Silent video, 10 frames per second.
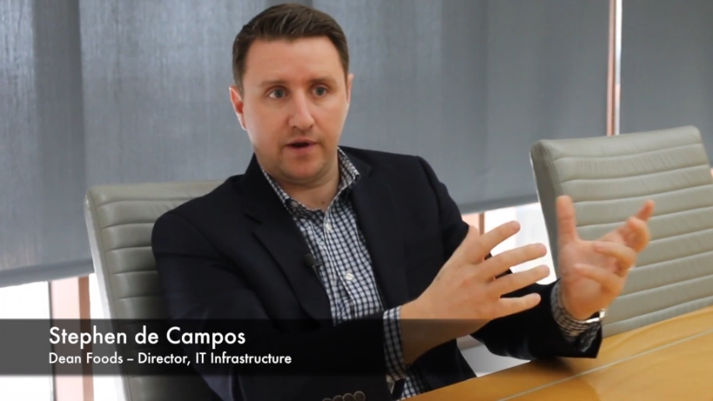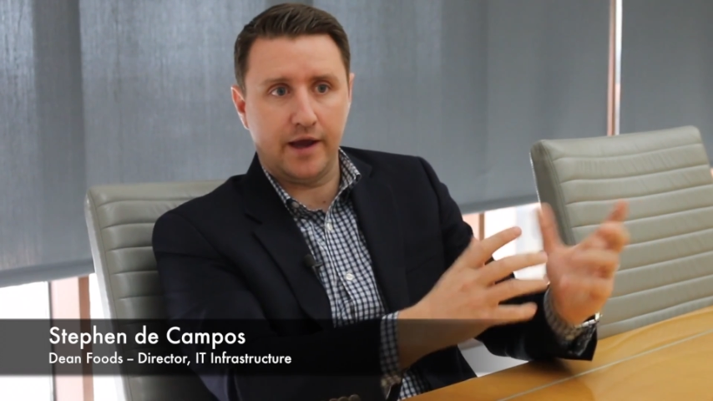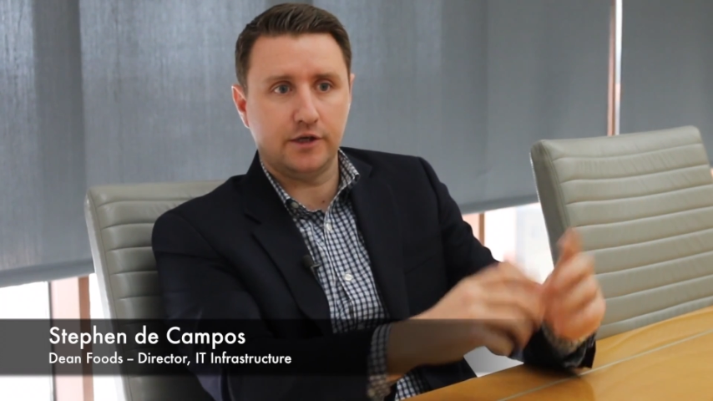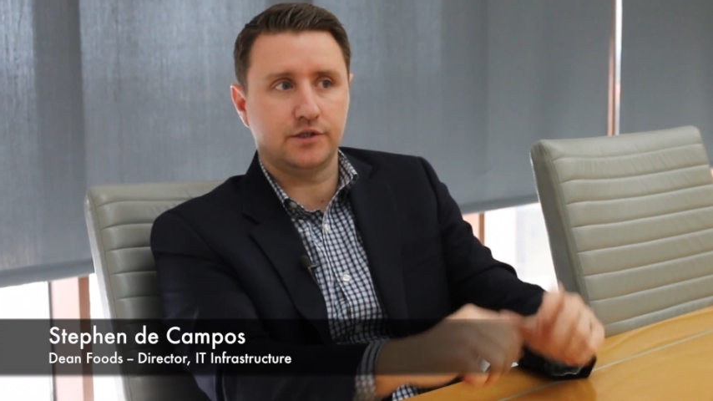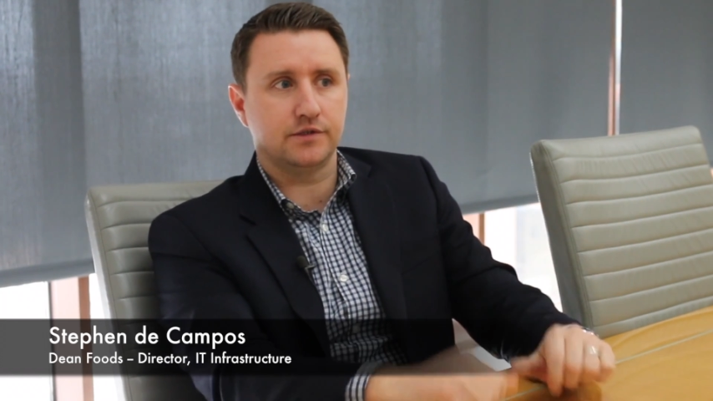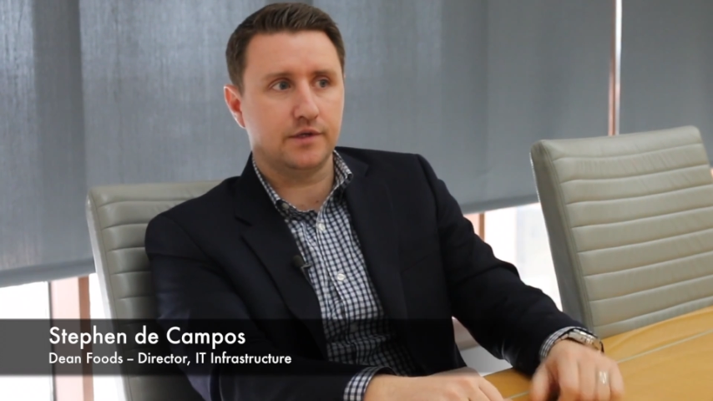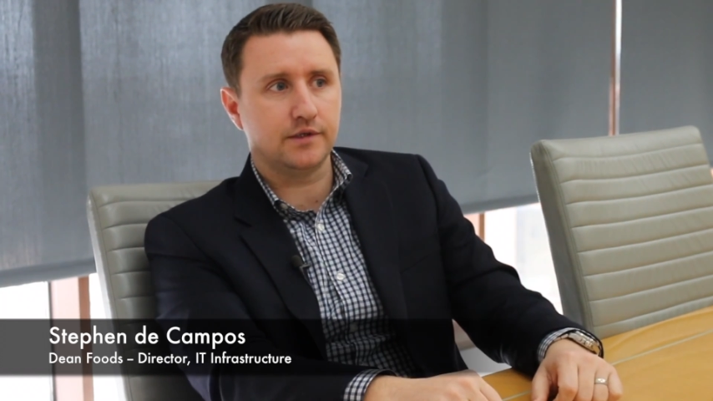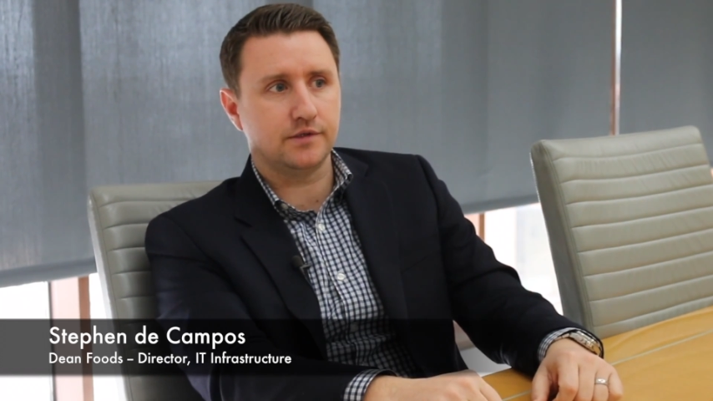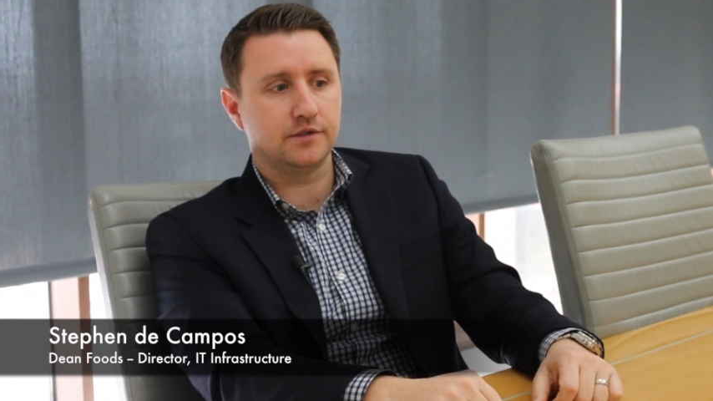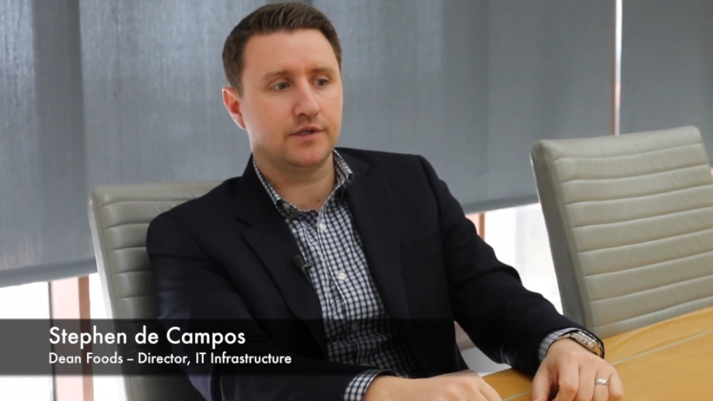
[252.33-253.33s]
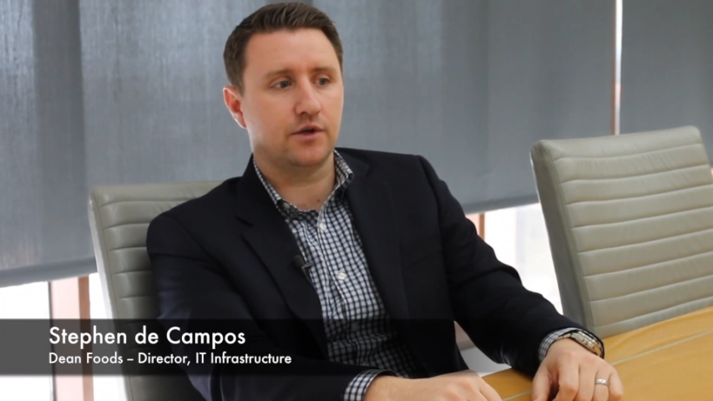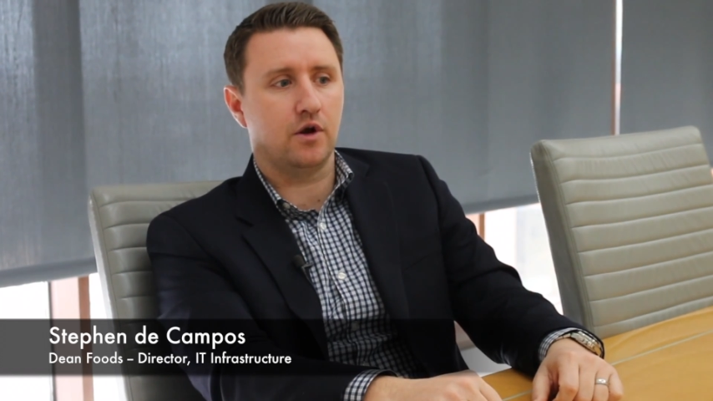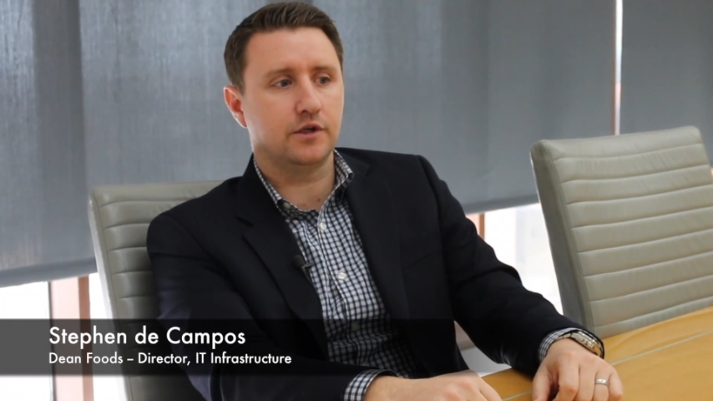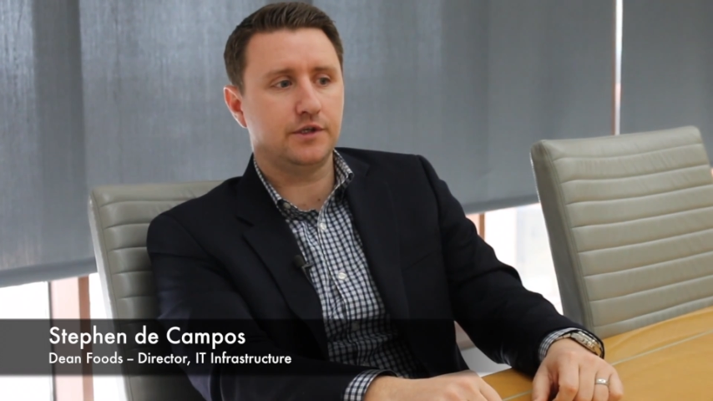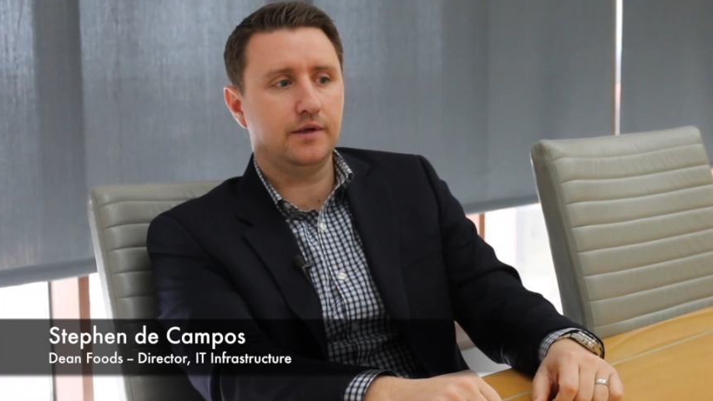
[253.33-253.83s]
flash as the
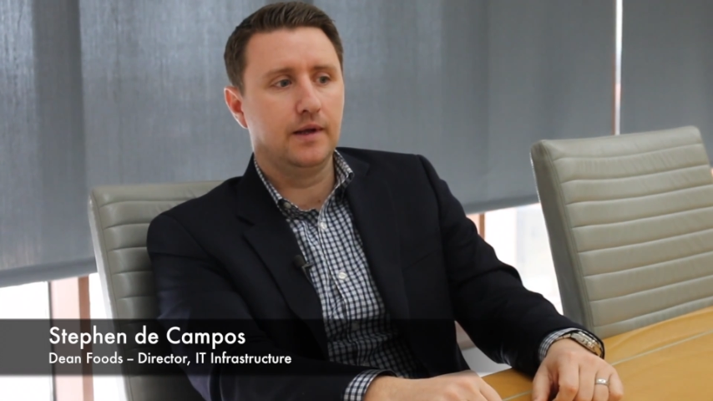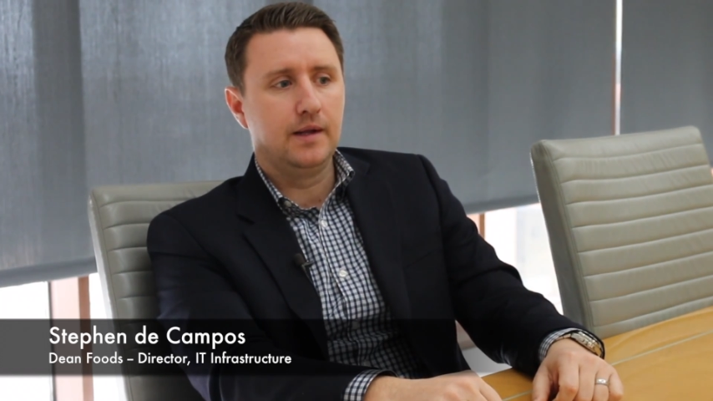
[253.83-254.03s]
technology.